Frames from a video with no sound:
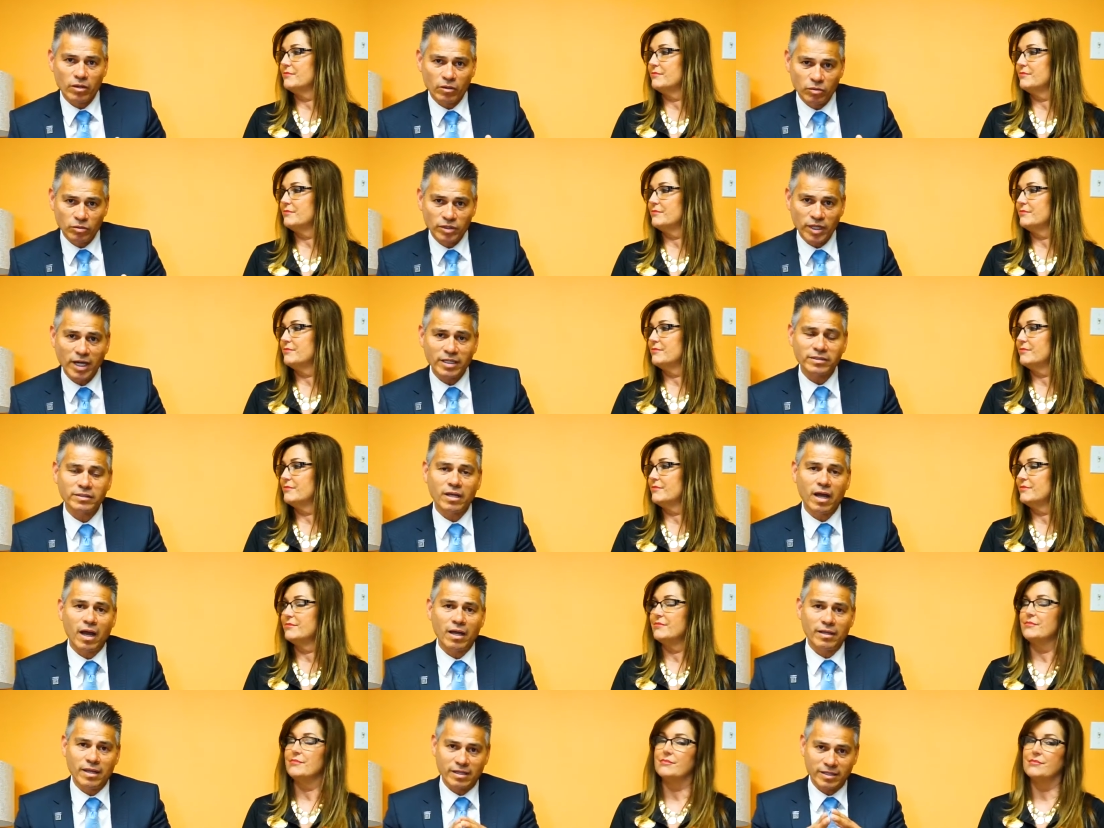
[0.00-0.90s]
Speaker 1: who does
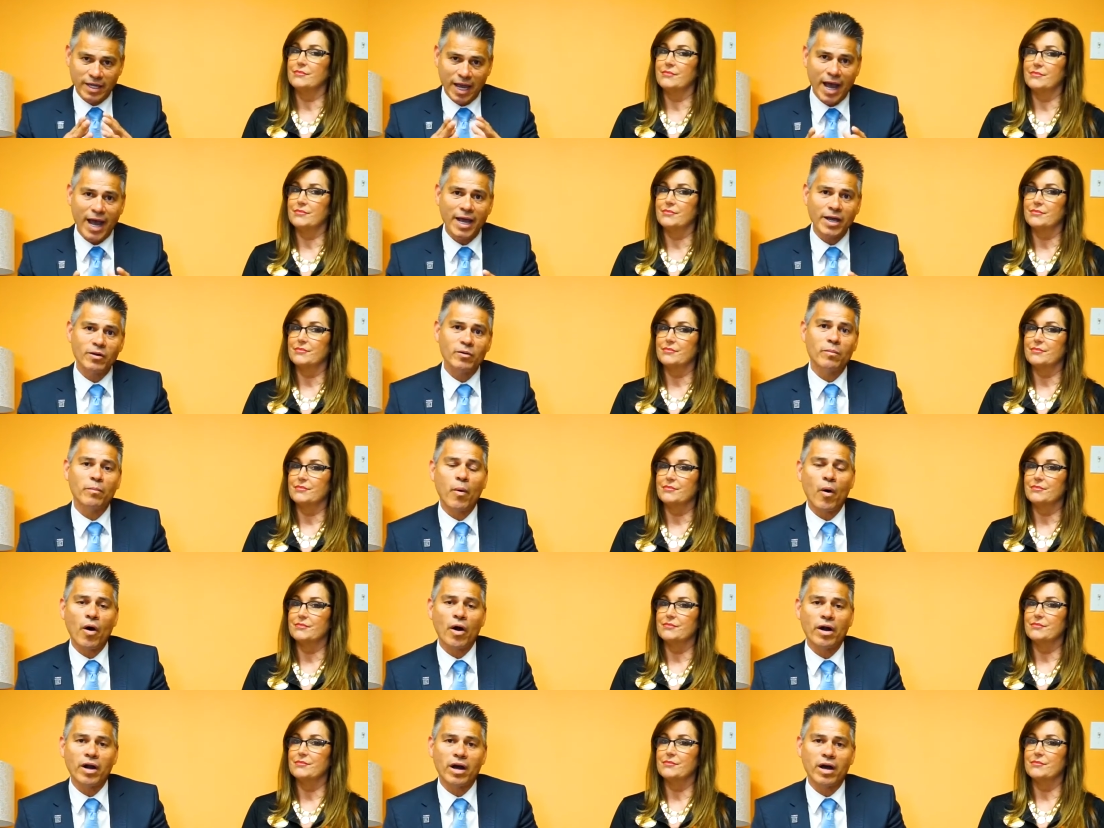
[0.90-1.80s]
the title
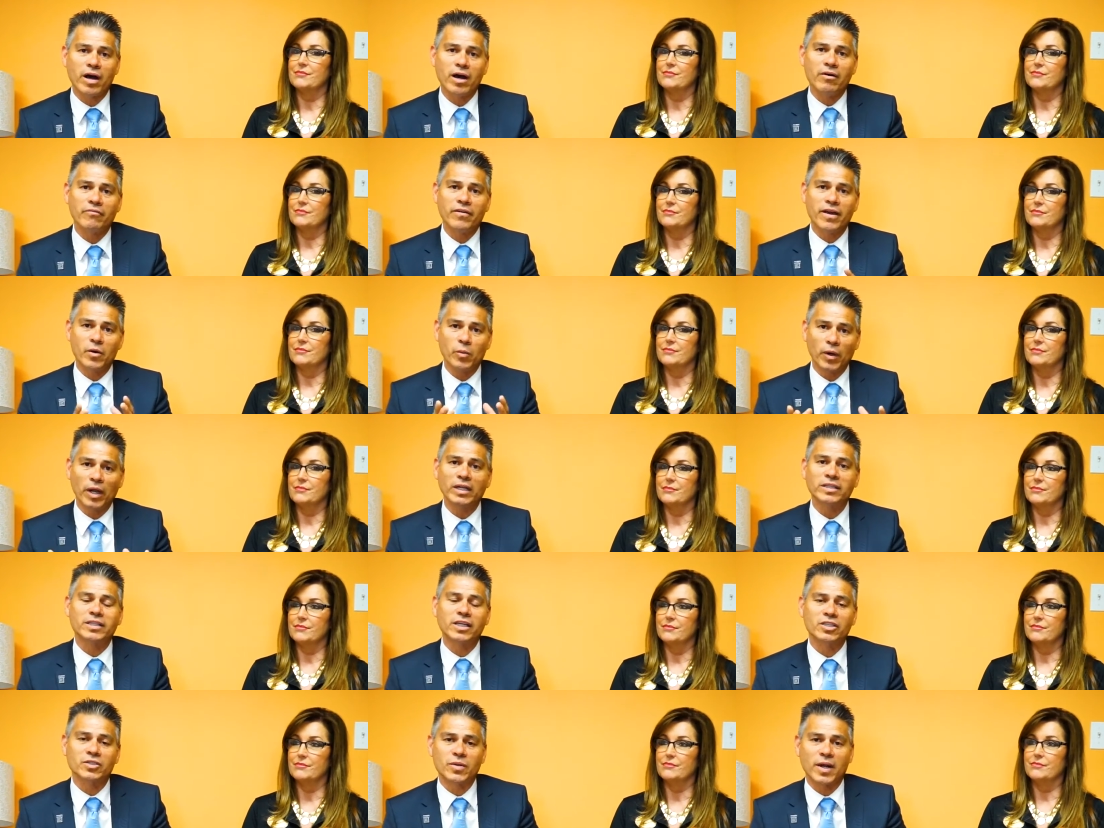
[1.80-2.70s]
part of a real
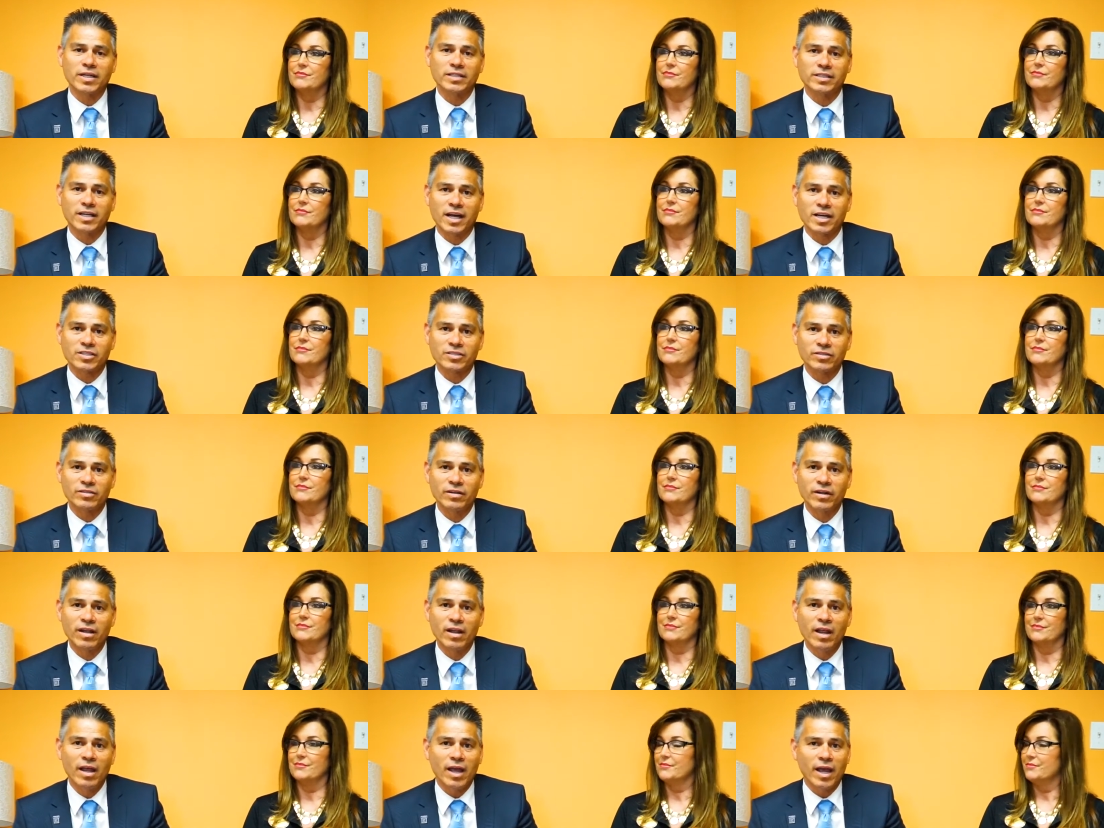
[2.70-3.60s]
estate transaction.
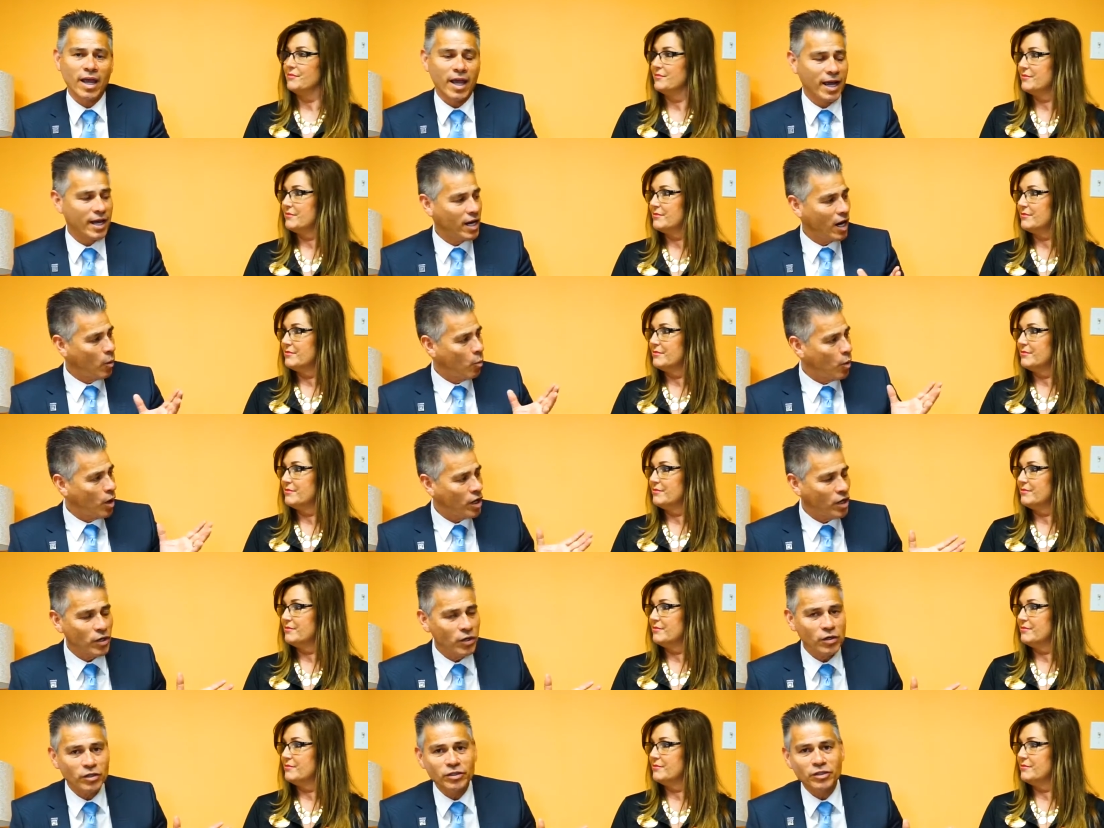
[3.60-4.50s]
And I
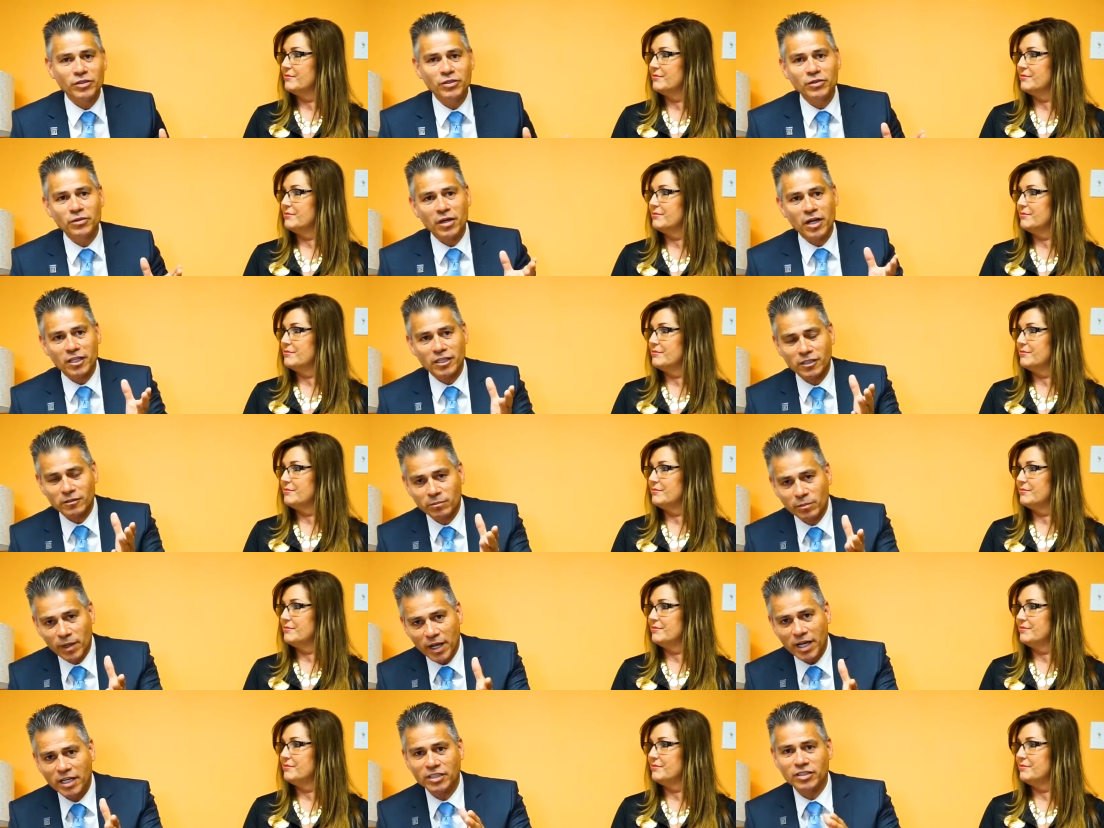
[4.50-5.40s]
want her to
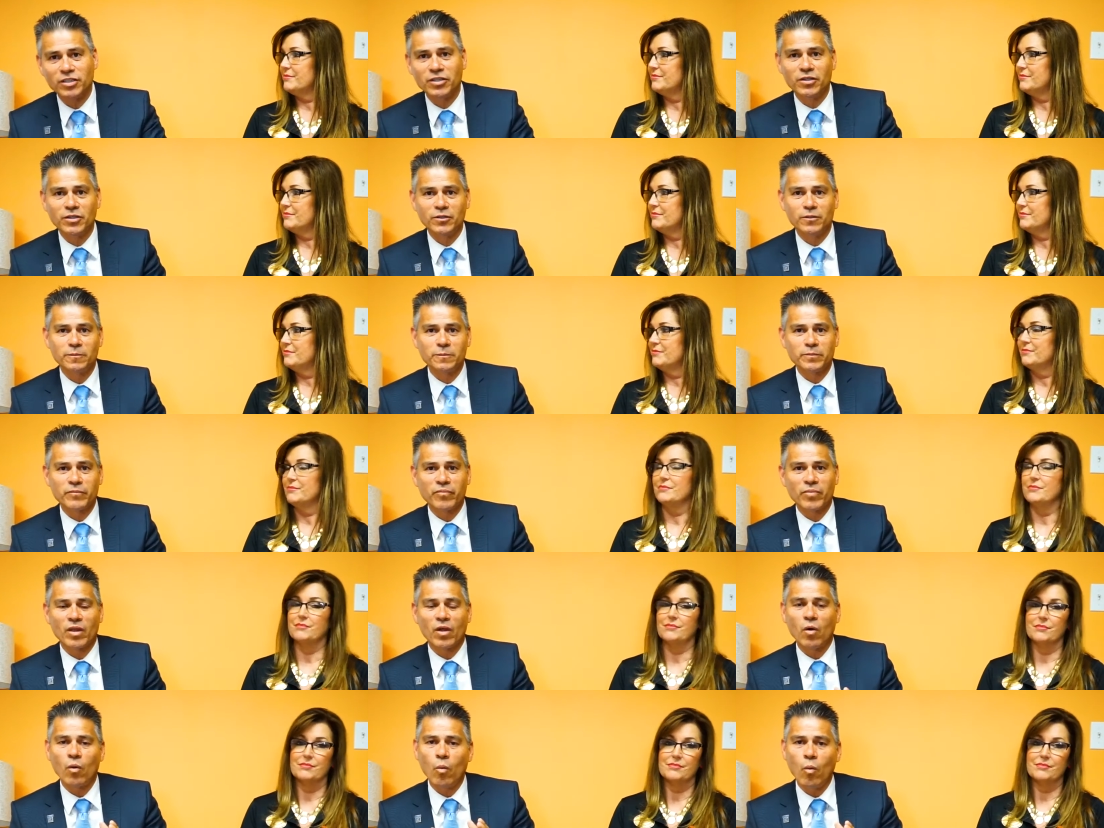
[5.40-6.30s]
explain to you
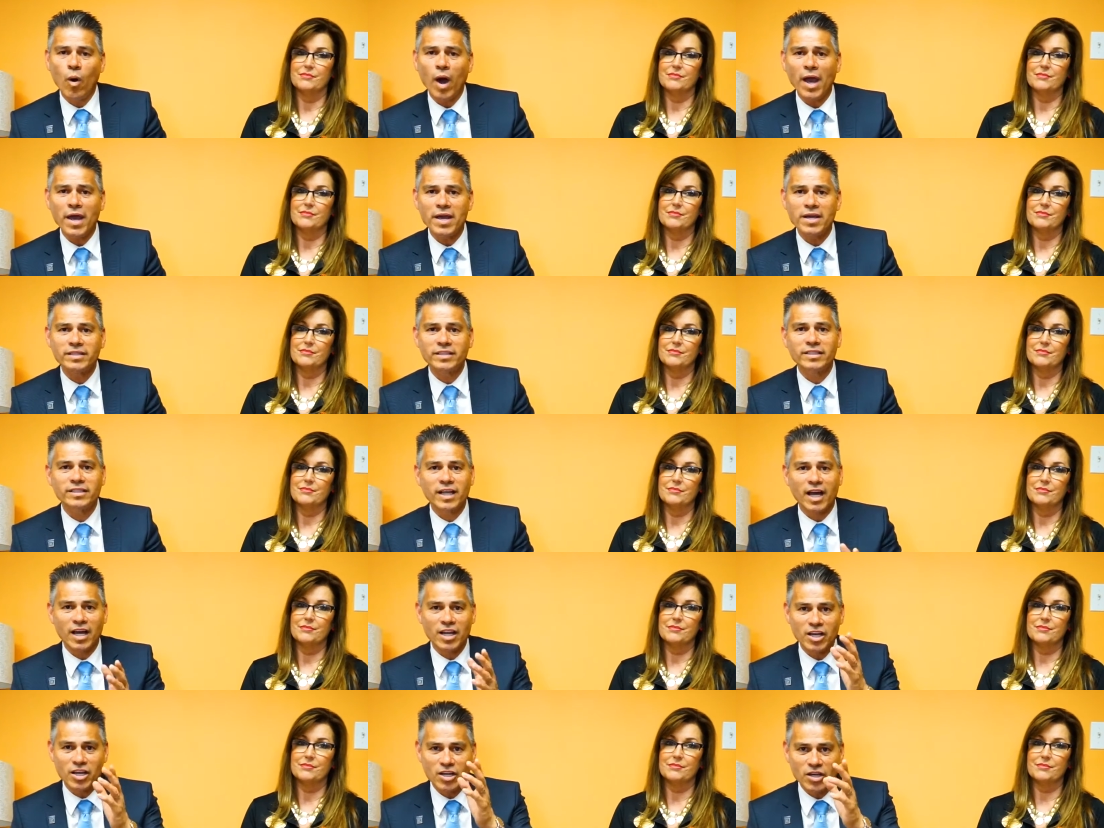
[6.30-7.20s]
why is it
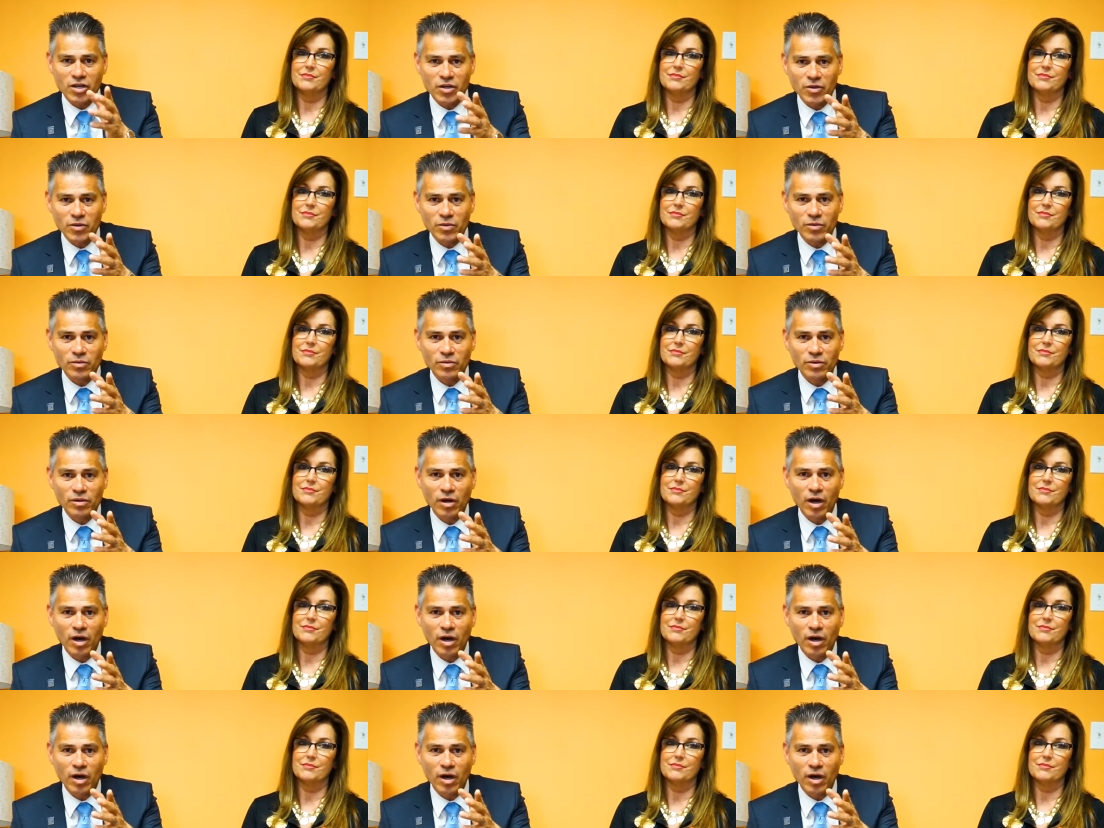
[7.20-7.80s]
that you,